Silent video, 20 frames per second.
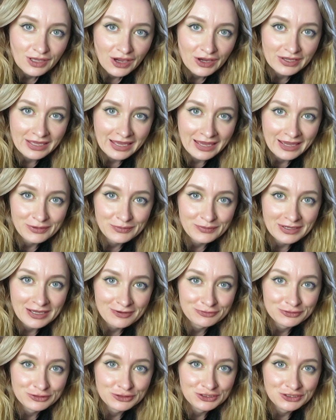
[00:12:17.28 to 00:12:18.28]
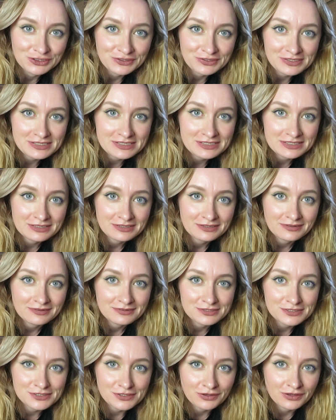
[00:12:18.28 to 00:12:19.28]
Okay, we have good news.
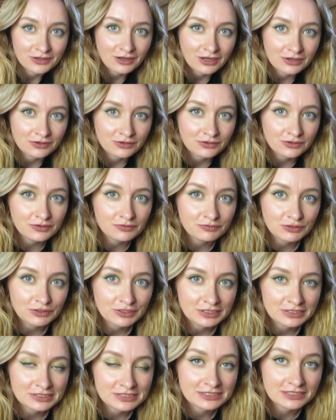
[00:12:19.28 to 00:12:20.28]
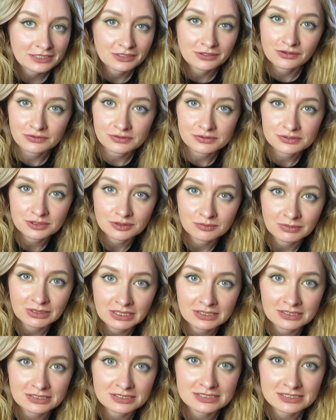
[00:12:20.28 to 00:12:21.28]
So I don't know if you can see it, I'll zoom
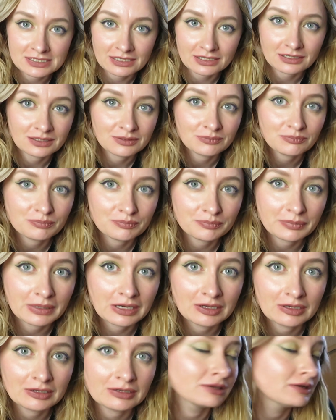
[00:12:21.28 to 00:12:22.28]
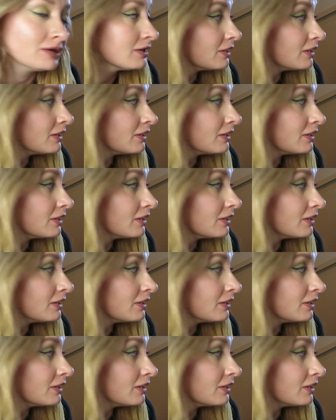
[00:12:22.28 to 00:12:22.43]
in a second, but